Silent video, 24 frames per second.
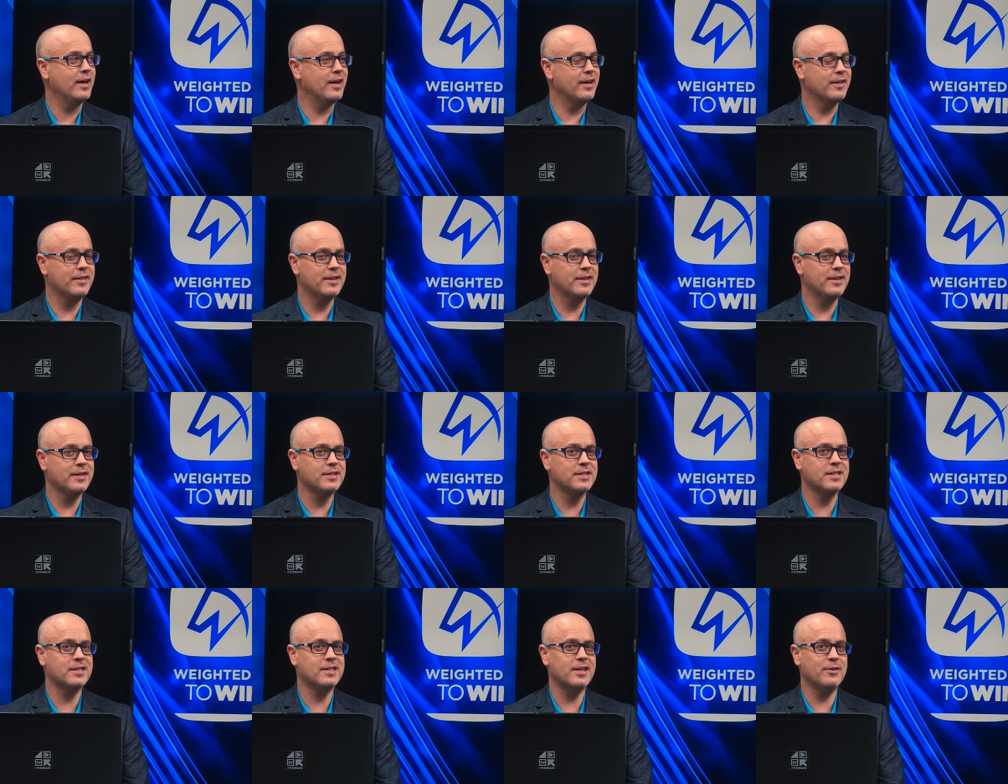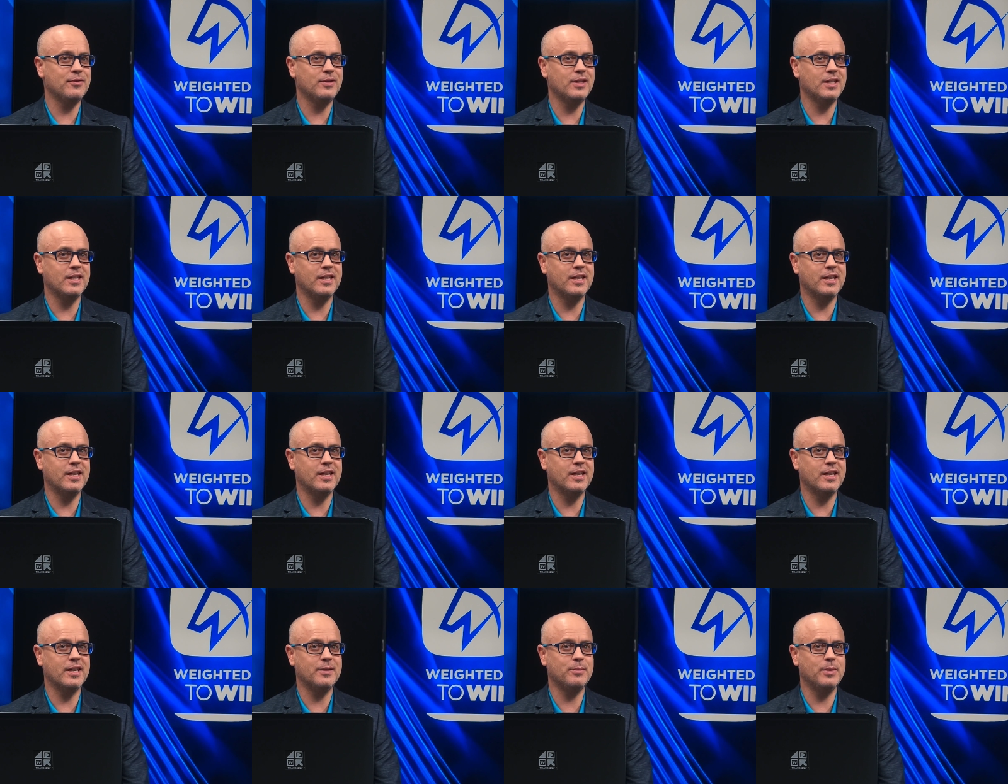uh, there's
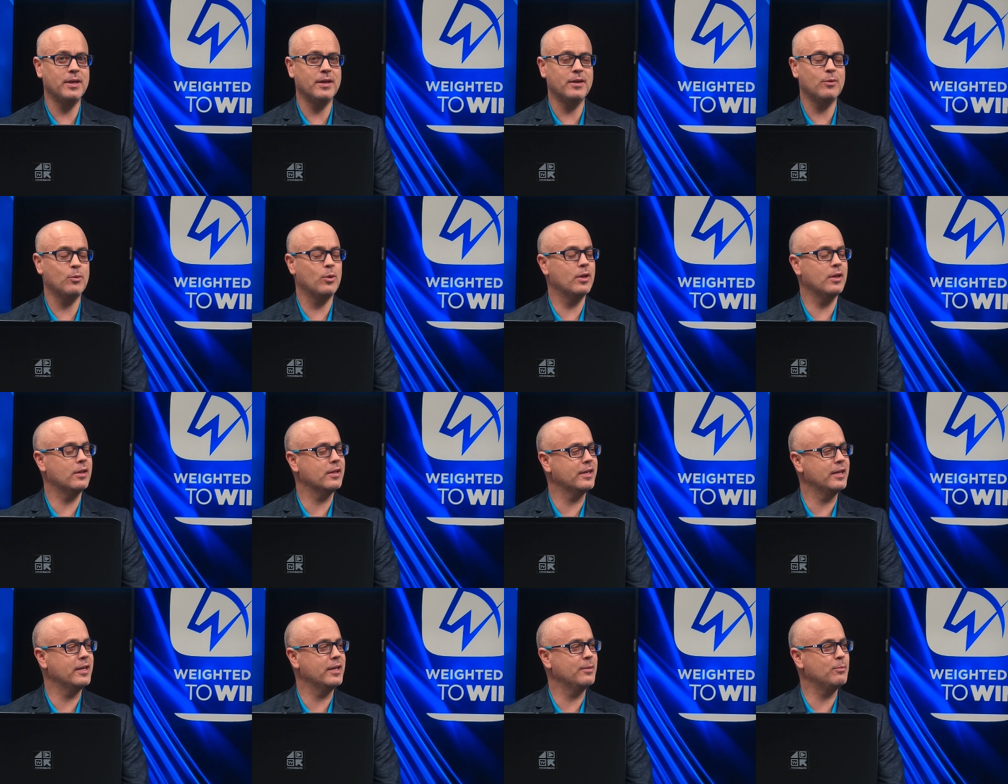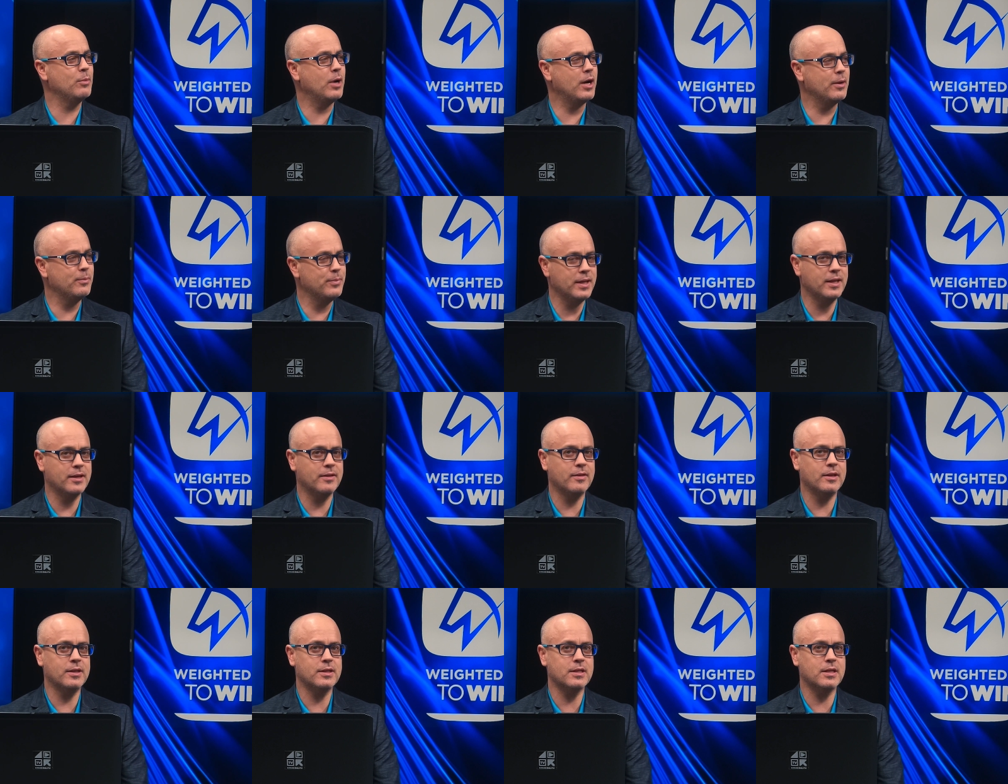definitely going to be, well, in my
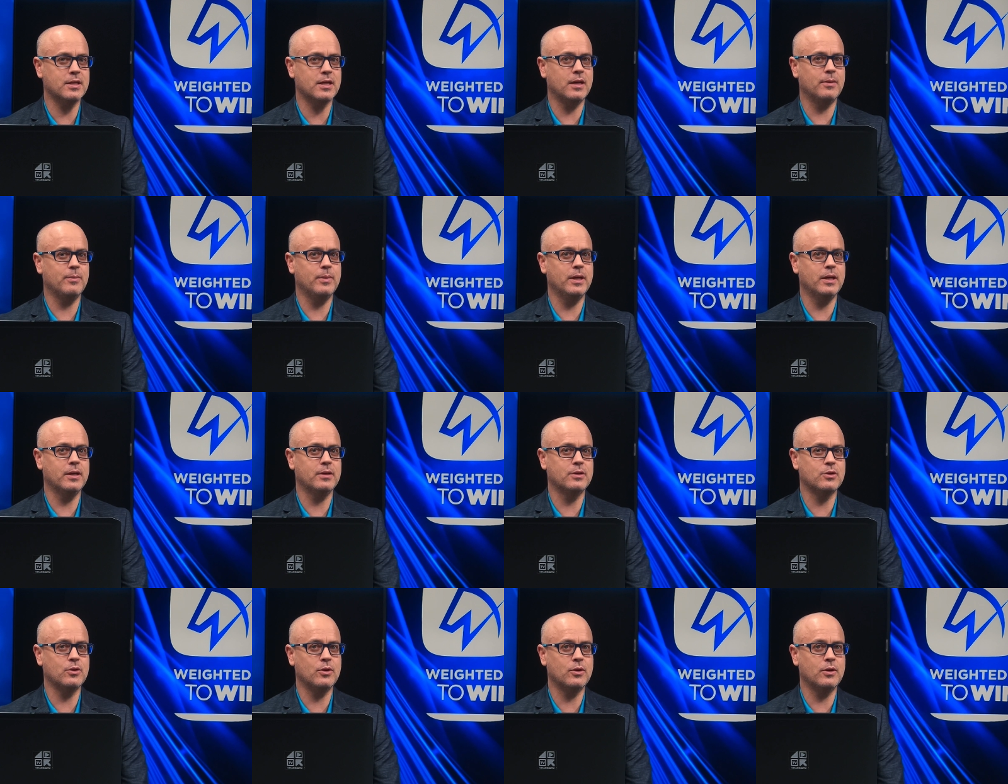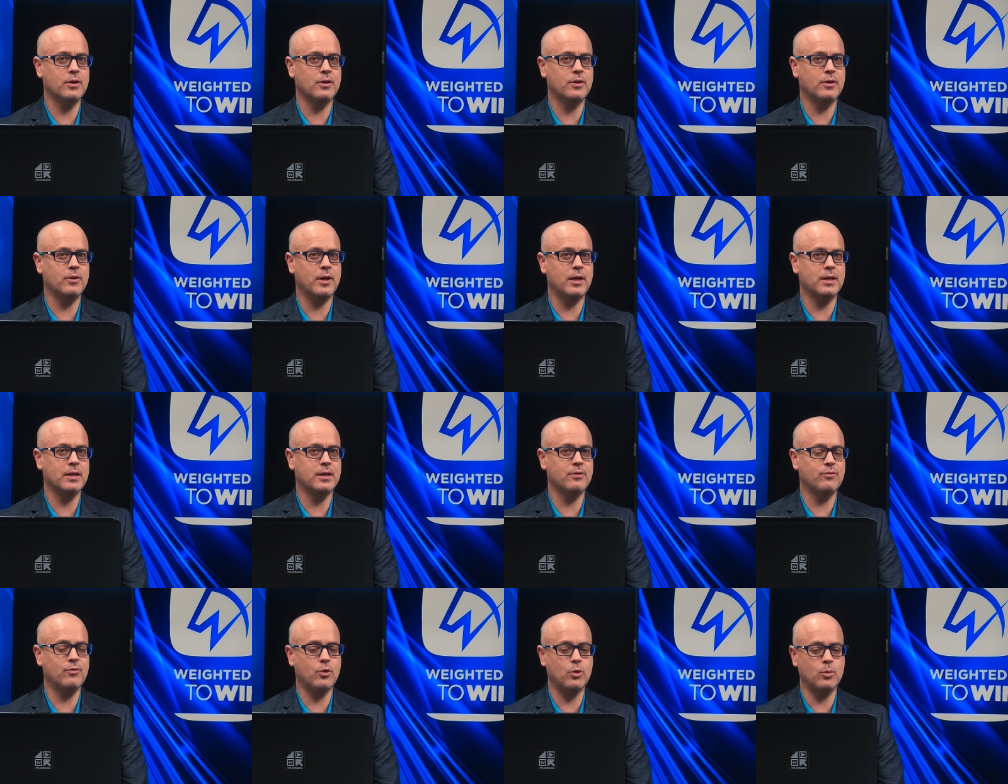opinion, there's going to be a
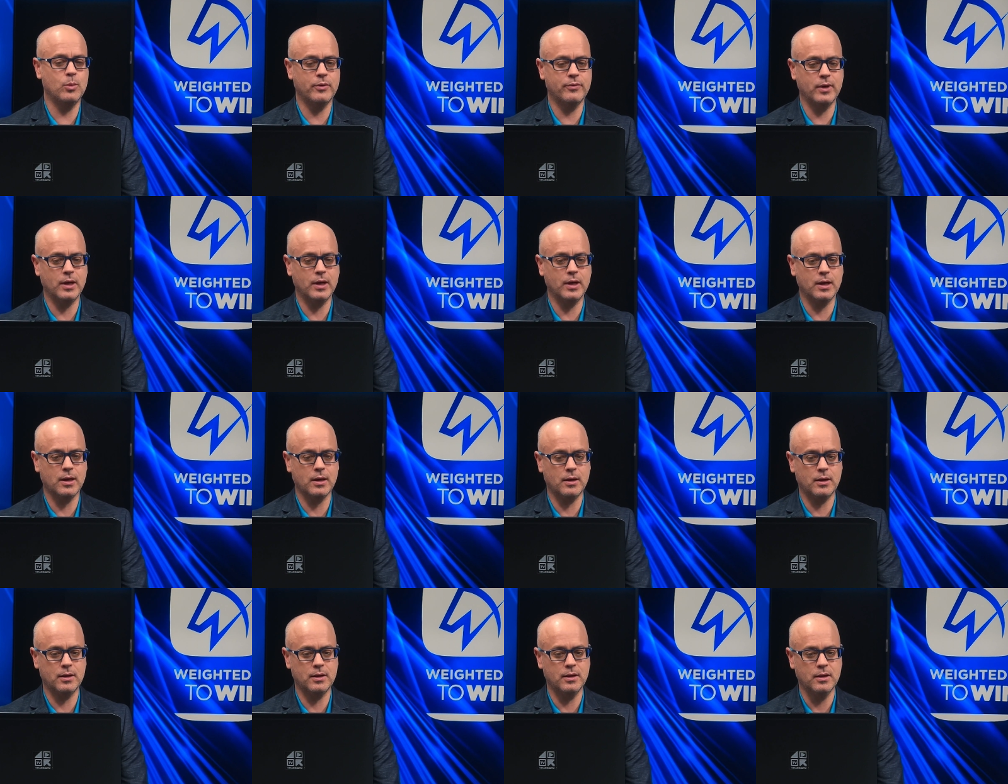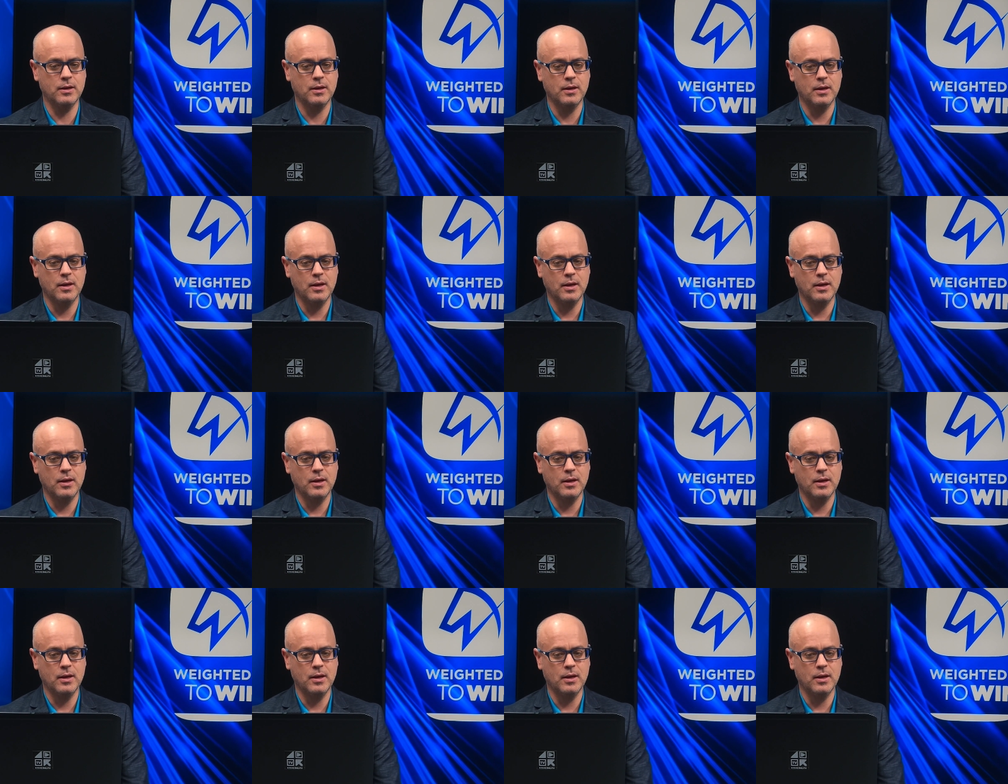turnaround in form of Cloud.